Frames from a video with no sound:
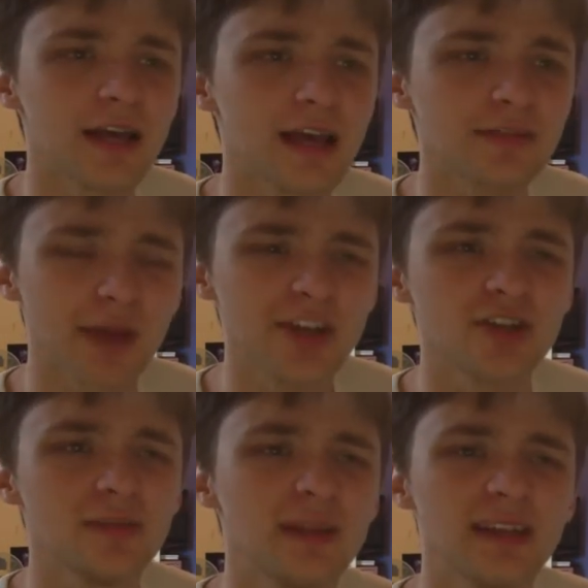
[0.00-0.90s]

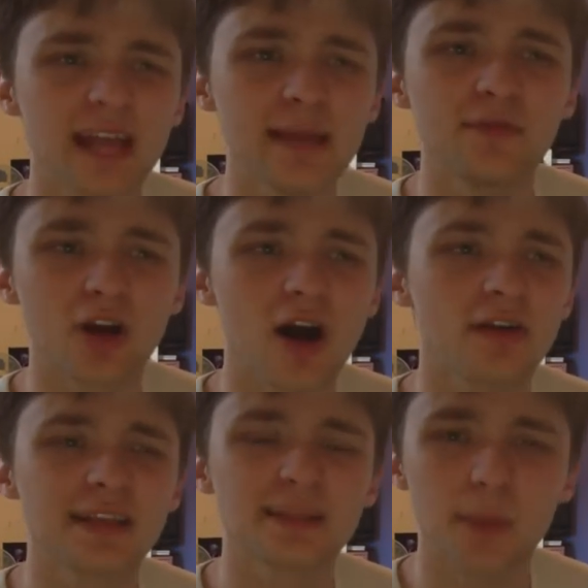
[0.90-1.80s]
pendulum in the name of a
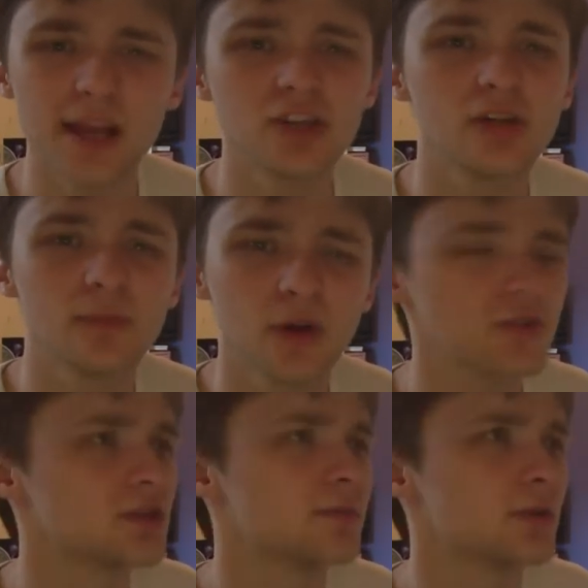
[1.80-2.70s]
card that's a pendulum
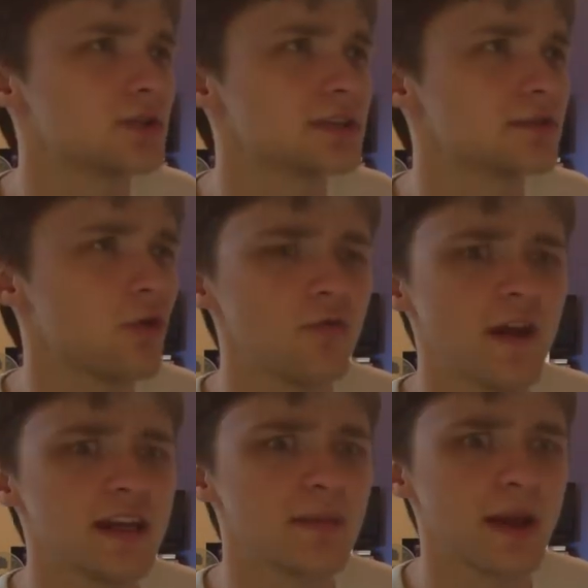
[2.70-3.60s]
monster because it's
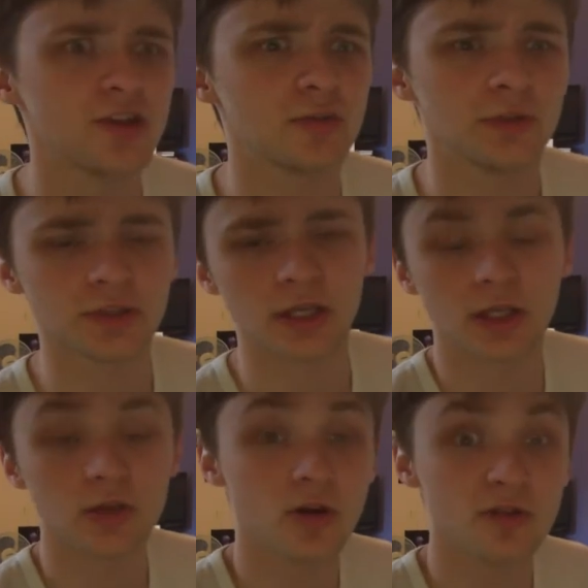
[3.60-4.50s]
already a pendulum monster.
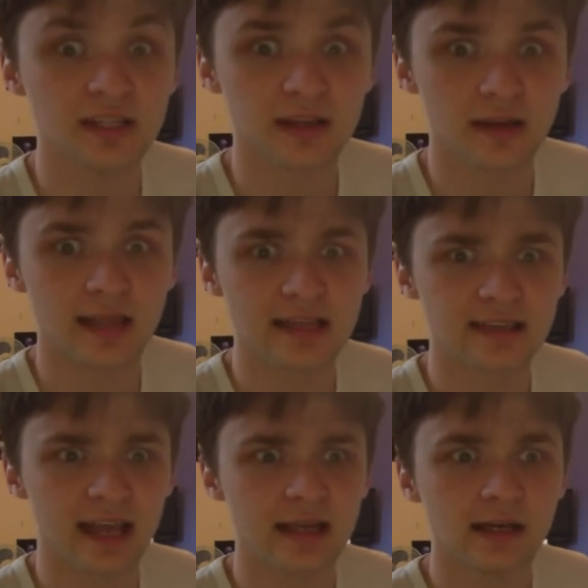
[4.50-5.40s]
You don't need to then
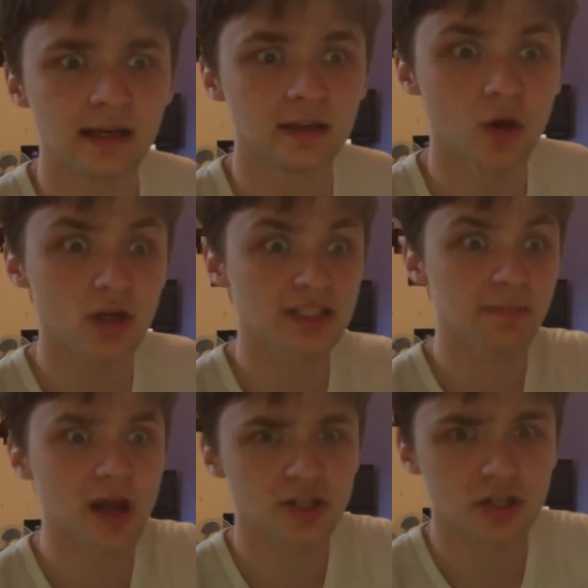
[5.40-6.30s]
say, look, it's a
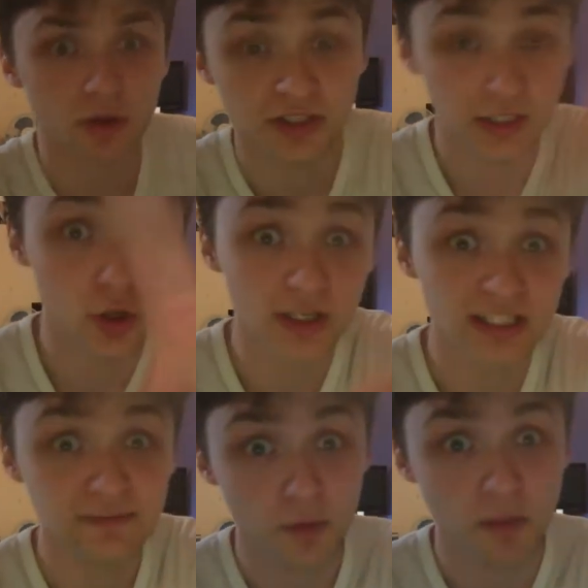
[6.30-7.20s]
pendulum monster, look,
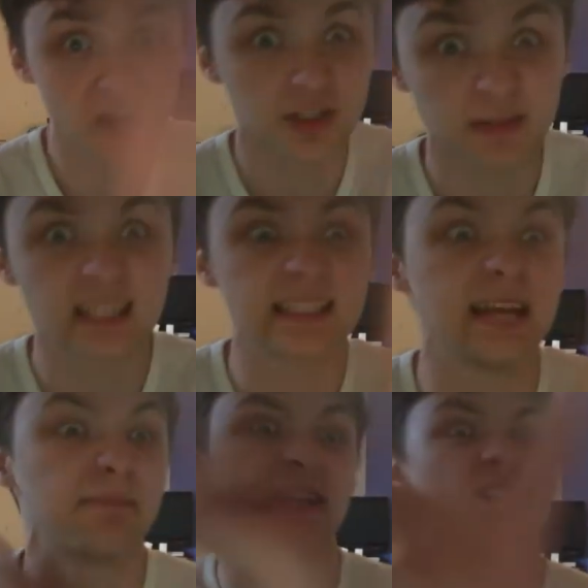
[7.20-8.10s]
it's even got pendulum in its
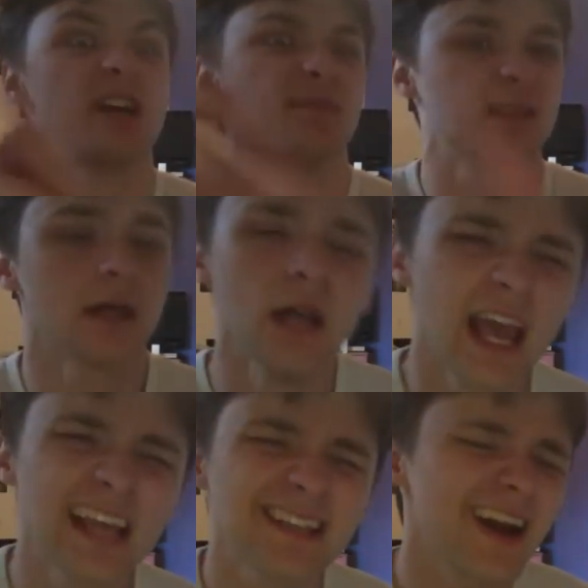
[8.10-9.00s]
name, pendulums.
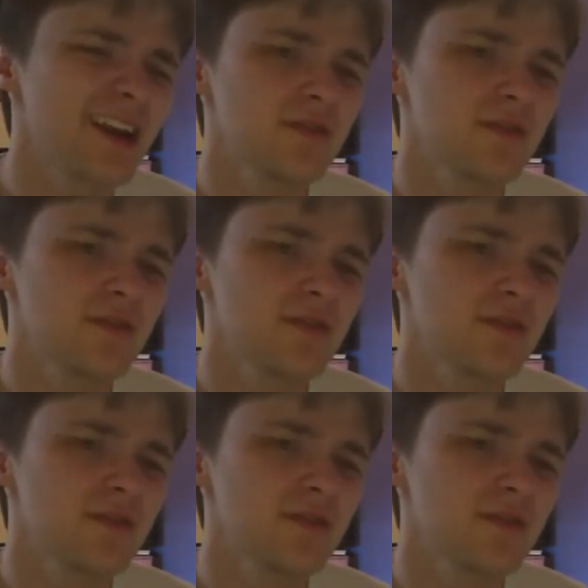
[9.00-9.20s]
It's kind of